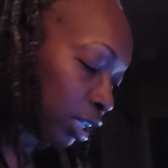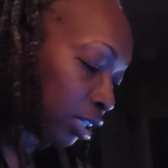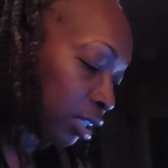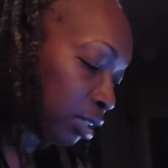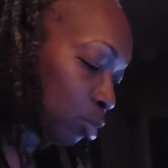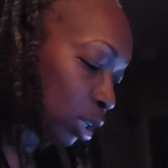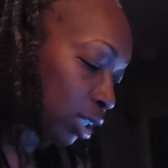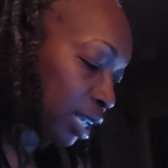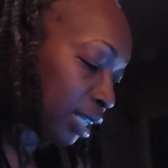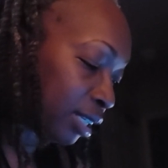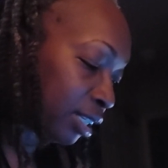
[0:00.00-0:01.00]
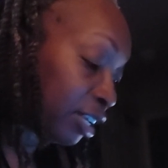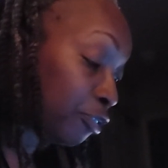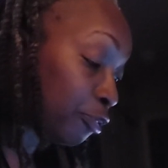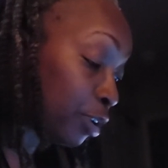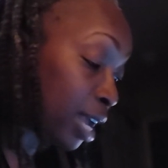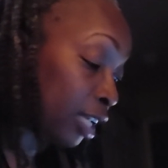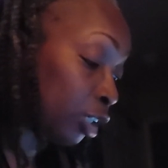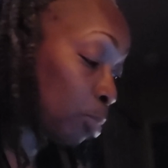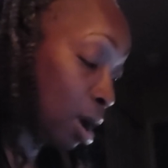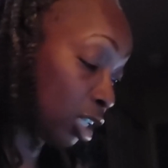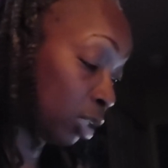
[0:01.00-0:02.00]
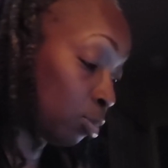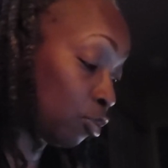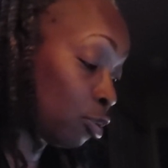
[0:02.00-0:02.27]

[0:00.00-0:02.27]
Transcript: as different as possible.